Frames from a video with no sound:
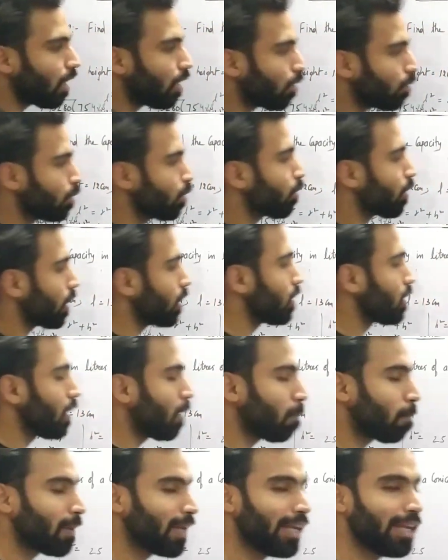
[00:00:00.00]
how you can
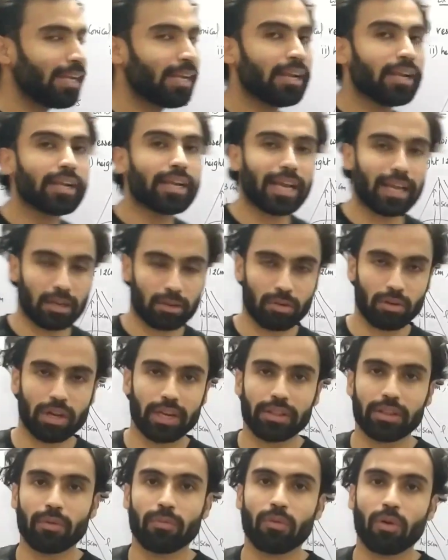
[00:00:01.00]
simply
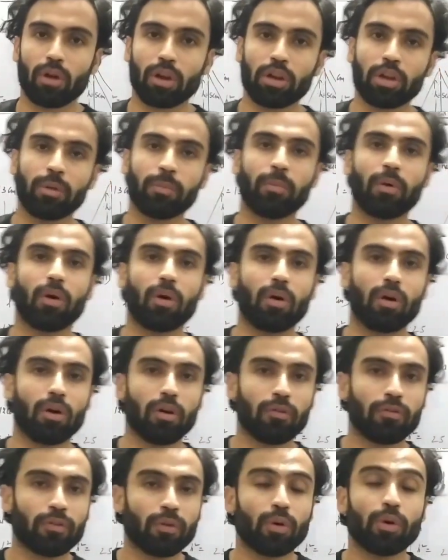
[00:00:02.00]
calculate the volume
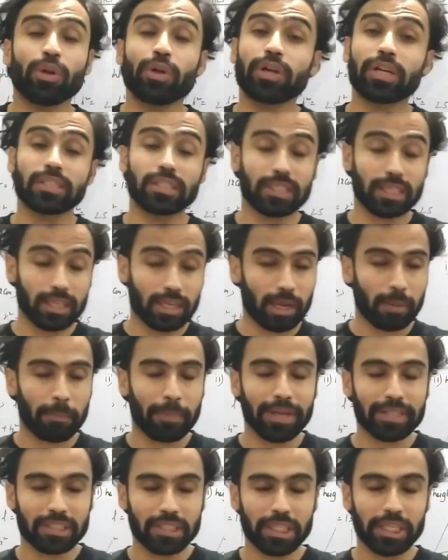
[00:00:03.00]
of, or you can say the
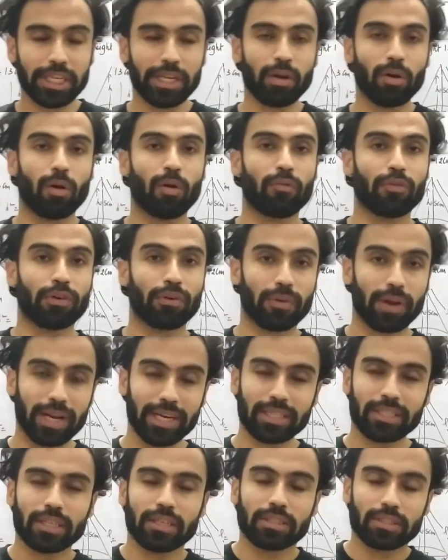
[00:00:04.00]
capacity of a
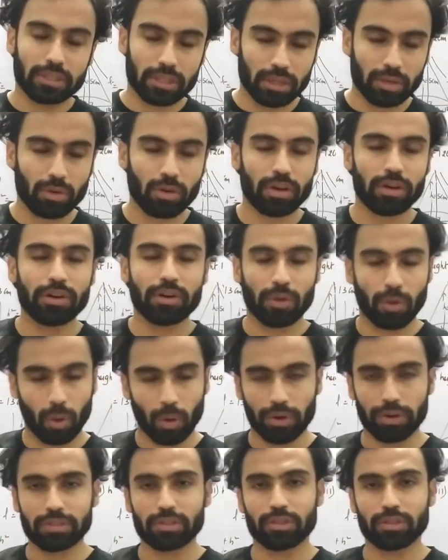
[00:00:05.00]
right circular cone.